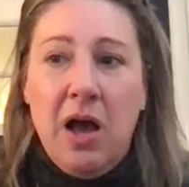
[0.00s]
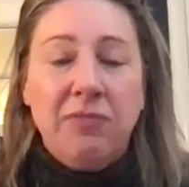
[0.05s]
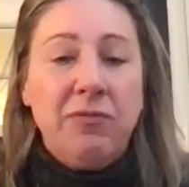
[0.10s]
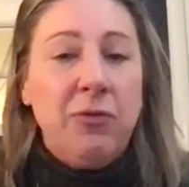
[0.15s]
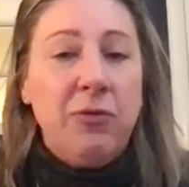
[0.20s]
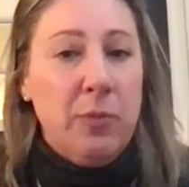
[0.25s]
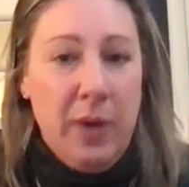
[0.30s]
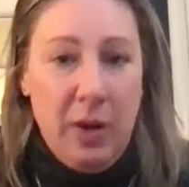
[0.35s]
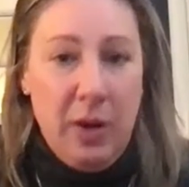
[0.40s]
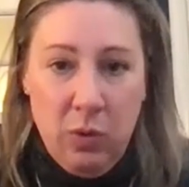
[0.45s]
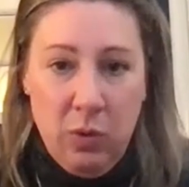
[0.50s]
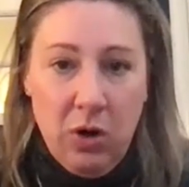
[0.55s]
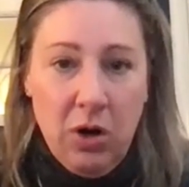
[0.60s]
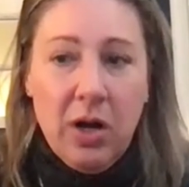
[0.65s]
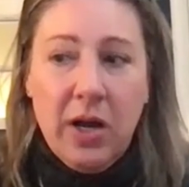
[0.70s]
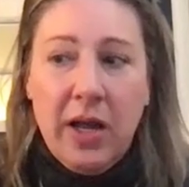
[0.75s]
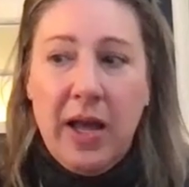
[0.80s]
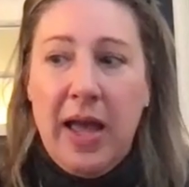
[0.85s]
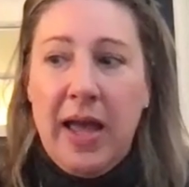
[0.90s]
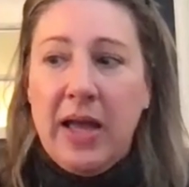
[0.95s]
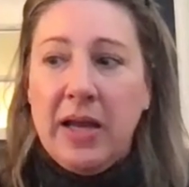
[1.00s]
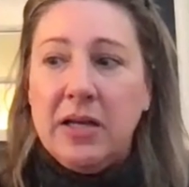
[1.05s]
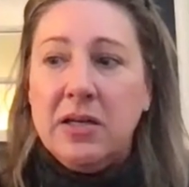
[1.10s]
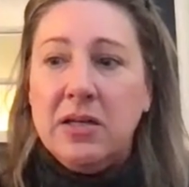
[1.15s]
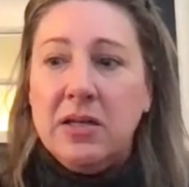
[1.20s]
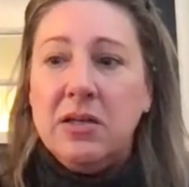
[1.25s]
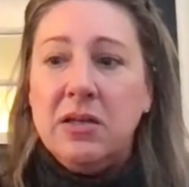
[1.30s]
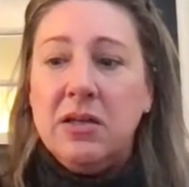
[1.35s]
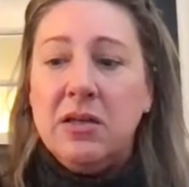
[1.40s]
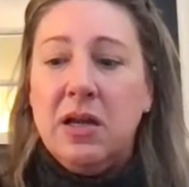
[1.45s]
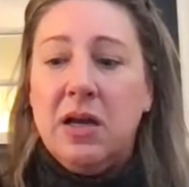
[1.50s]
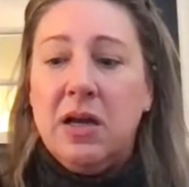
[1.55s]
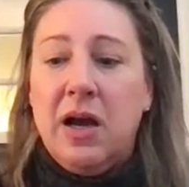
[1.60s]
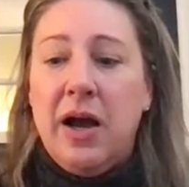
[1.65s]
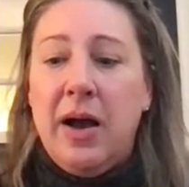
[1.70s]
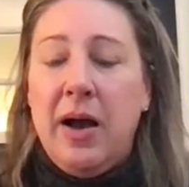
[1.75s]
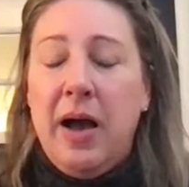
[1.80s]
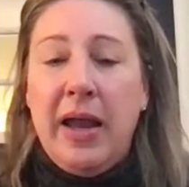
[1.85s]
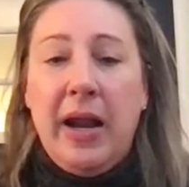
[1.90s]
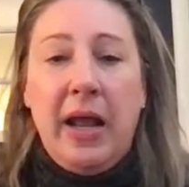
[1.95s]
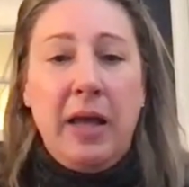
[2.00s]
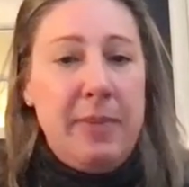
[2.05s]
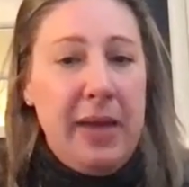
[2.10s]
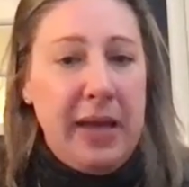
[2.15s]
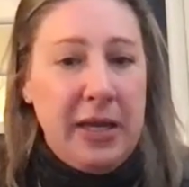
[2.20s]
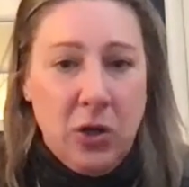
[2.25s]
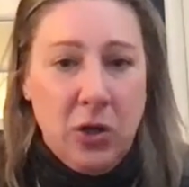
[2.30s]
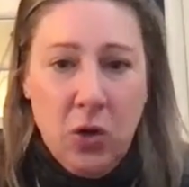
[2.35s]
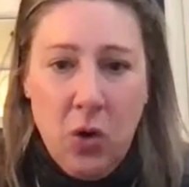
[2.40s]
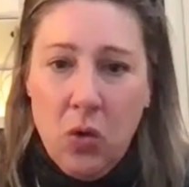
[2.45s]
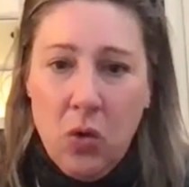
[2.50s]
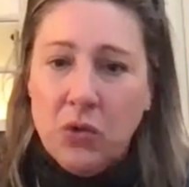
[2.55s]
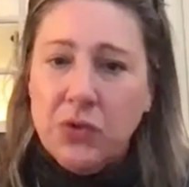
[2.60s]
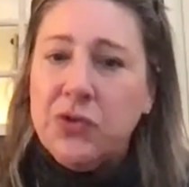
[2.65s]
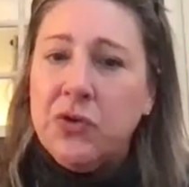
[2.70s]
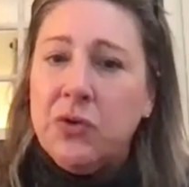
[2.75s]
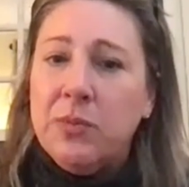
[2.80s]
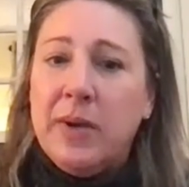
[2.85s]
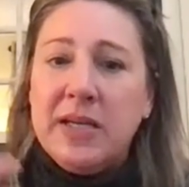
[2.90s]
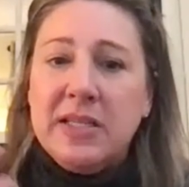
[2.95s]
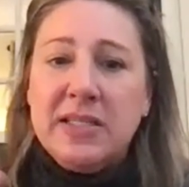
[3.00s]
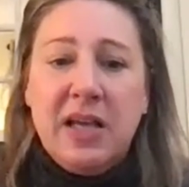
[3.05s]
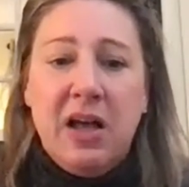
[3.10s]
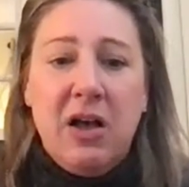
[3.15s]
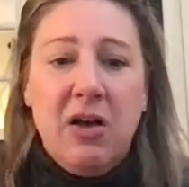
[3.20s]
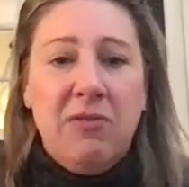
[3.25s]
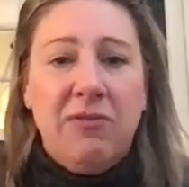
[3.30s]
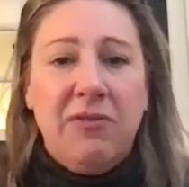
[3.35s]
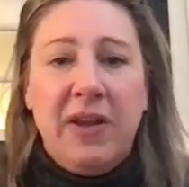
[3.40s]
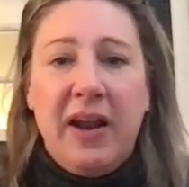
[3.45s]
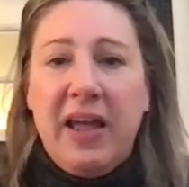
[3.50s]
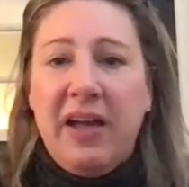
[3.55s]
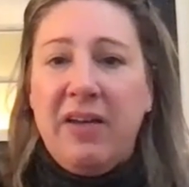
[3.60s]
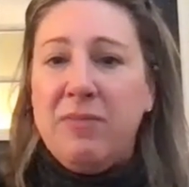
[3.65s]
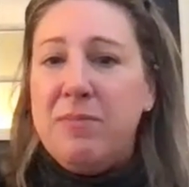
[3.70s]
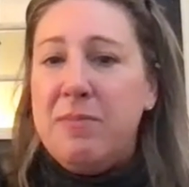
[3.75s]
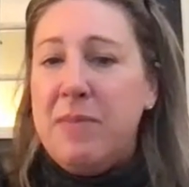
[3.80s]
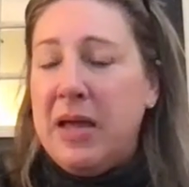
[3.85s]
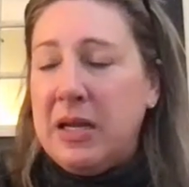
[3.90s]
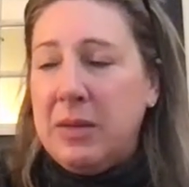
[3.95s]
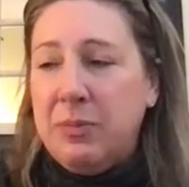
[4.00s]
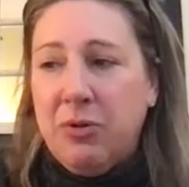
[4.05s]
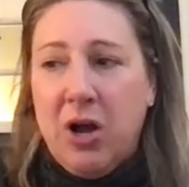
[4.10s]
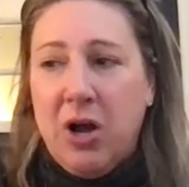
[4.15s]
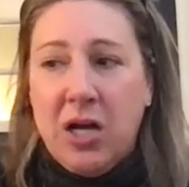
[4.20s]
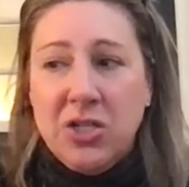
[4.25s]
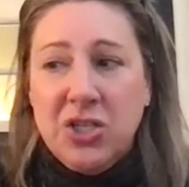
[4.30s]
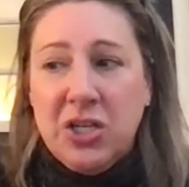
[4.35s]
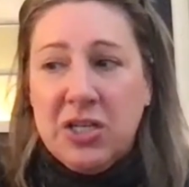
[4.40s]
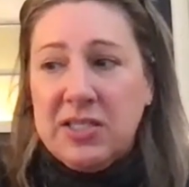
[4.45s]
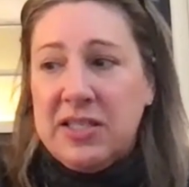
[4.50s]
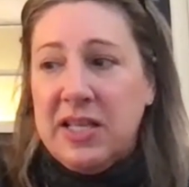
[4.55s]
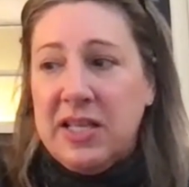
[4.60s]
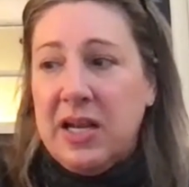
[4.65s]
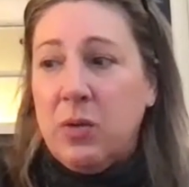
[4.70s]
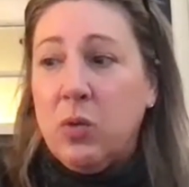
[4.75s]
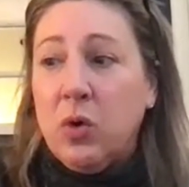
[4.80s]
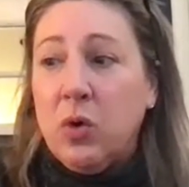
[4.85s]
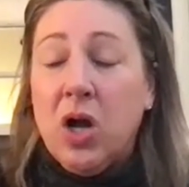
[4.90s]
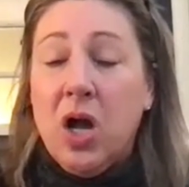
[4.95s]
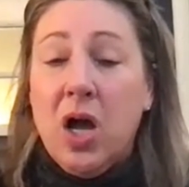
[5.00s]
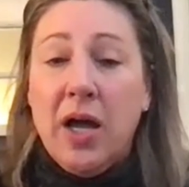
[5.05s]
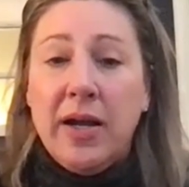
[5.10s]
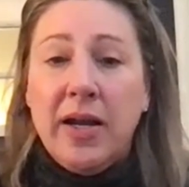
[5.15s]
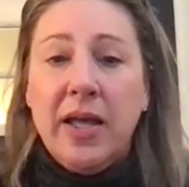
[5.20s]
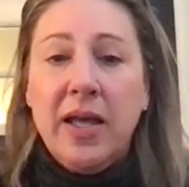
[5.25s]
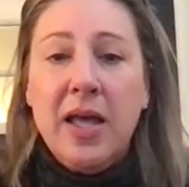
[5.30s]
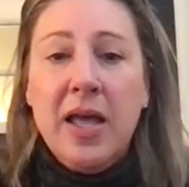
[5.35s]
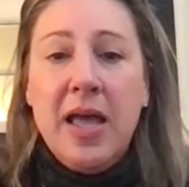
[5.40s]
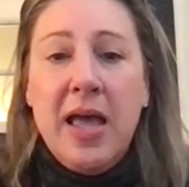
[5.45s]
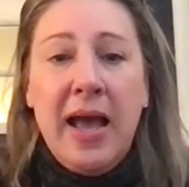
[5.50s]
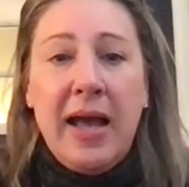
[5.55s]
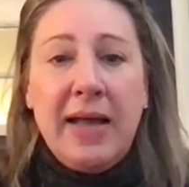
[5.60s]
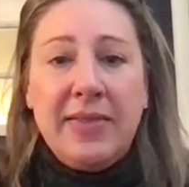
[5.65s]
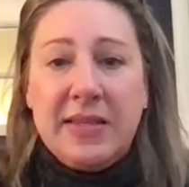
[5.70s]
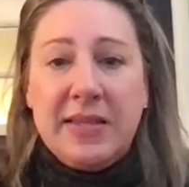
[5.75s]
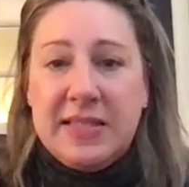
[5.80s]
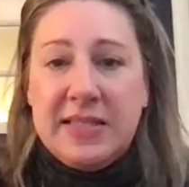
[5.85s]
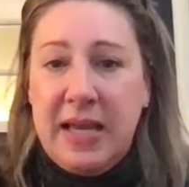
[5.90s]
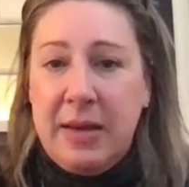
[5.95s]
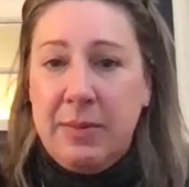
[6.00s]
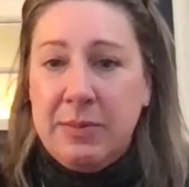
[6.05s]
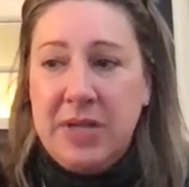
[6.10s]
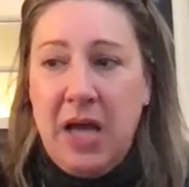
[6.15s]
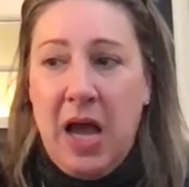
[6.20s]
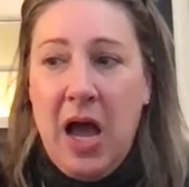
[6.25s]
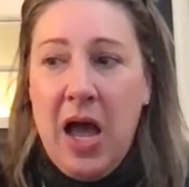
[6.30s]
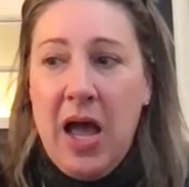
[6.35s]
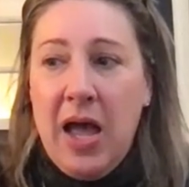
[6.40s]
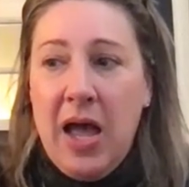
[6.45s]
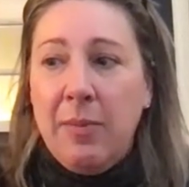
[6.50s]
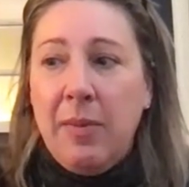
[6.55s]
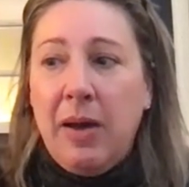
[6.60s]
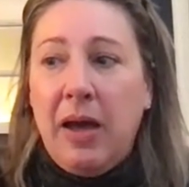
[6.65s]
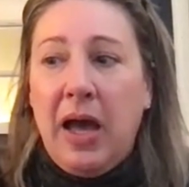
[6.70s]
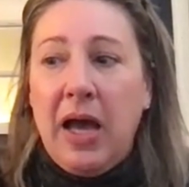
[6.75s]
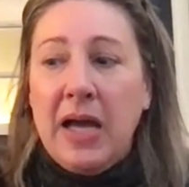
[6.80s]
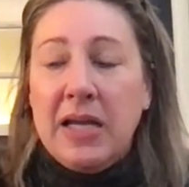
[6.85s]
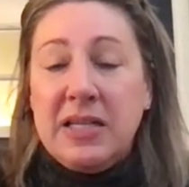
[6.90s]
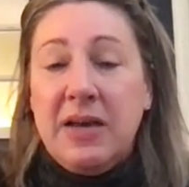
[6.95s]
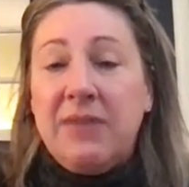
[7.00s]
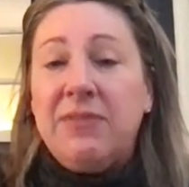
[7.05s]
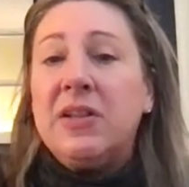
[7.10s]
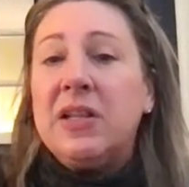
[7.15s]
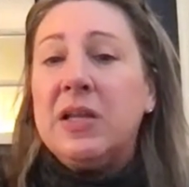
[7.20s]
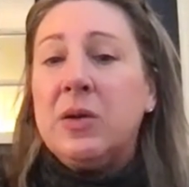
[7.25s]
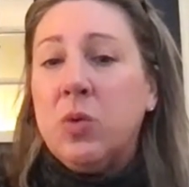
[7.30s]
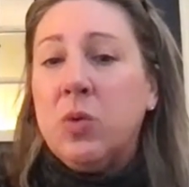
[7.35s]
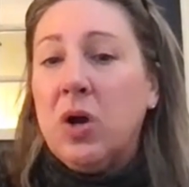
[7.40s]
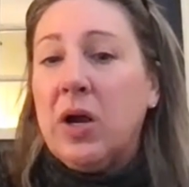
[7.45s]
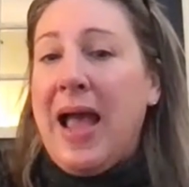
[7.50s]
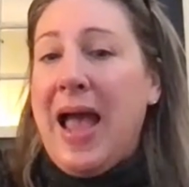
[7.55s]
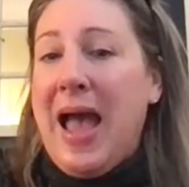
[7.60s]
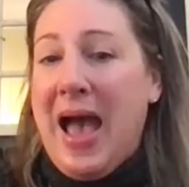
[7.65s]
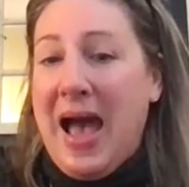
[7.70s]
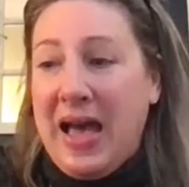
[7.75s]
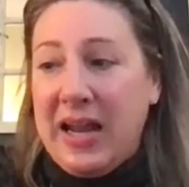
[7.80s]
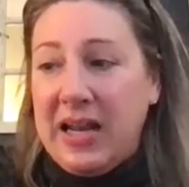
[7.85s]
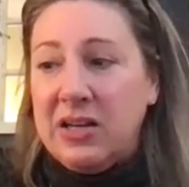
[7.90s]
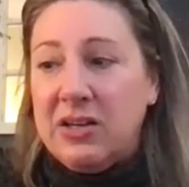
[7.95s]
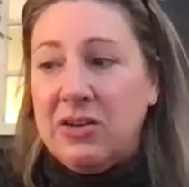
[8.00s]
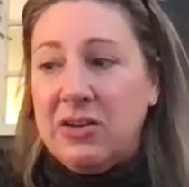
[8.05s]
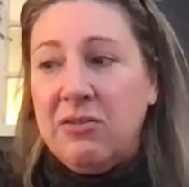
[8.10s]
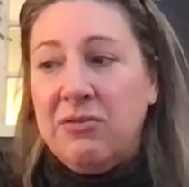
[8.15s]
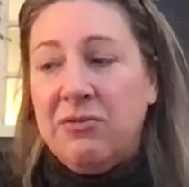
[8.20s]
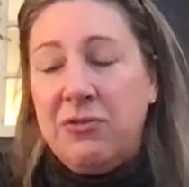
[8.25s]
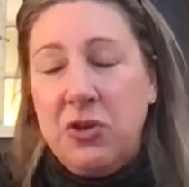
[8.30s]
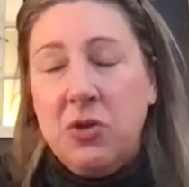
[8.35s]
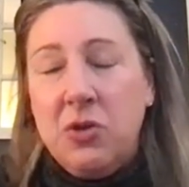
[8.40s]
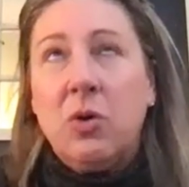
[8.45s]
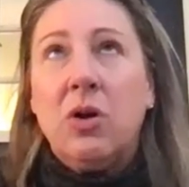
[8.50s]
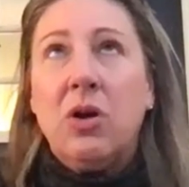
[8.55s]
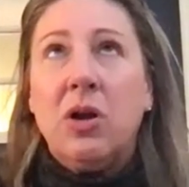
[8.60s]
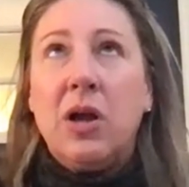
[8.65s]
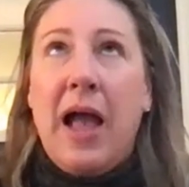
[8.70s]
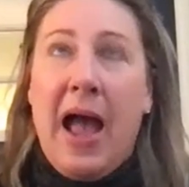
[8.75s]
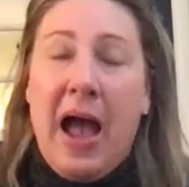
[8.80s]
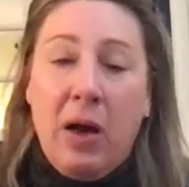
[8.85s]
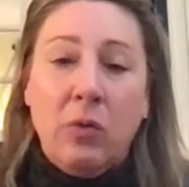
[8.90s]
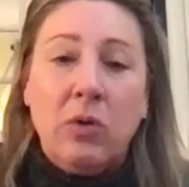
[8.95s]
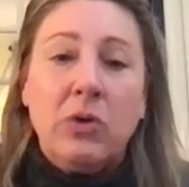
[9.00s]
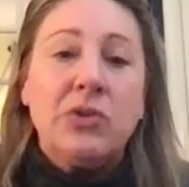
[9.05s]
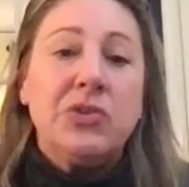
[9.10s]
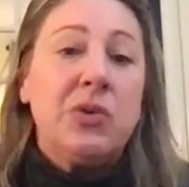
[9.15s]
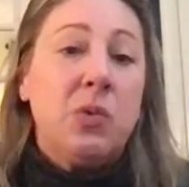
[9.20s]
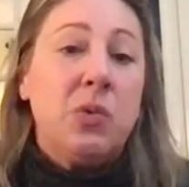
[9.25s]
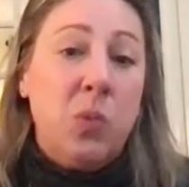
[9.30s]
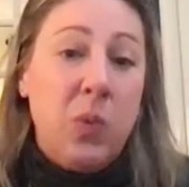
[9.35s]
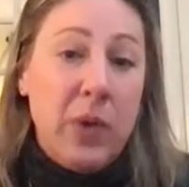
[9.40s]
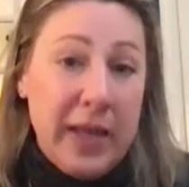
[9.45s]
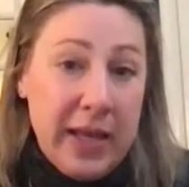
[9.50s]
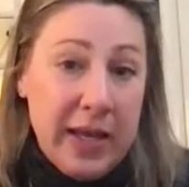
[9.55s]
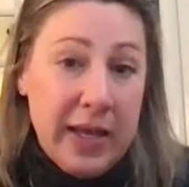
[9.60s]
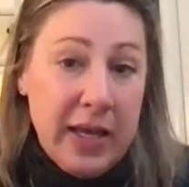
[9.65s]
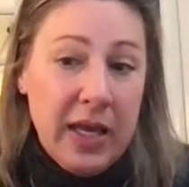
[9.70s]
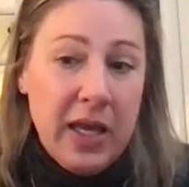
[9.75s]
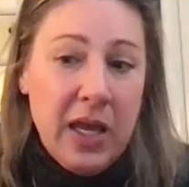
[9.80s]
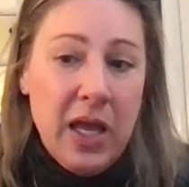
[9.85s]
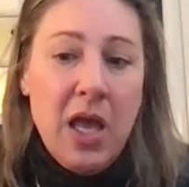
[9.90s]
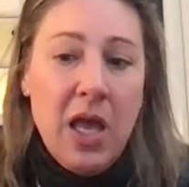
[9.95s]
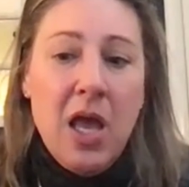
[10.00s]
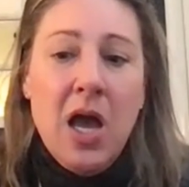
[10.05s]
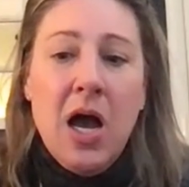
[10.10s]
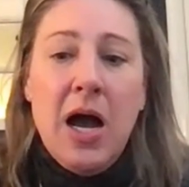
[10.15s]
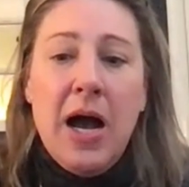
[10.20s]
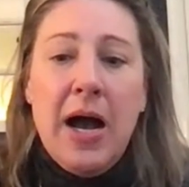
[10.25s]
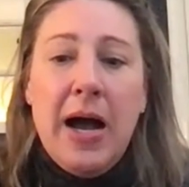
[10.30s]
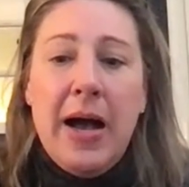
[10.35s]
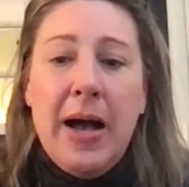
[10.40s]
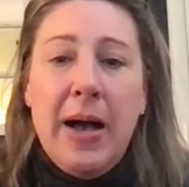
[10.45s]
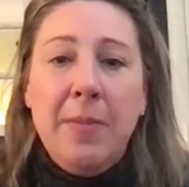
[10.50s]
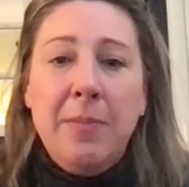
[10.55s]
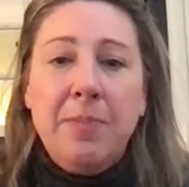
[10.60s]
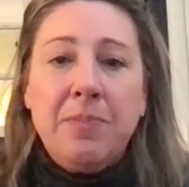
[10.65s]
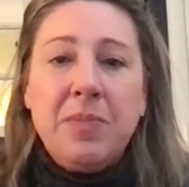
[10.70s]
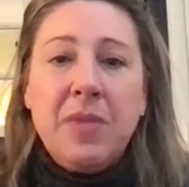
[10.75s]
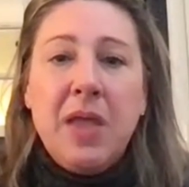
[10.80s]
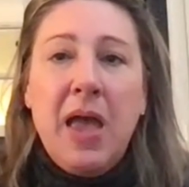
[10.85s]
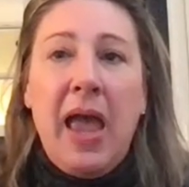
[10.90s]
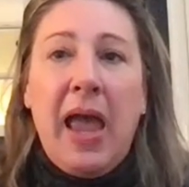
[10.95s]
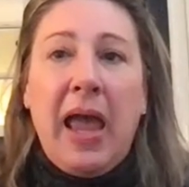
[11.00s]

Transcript: for my work, and I make goals for myself, and I have many projects that I work on at the same time, I definitely work at it fewer hours a week. And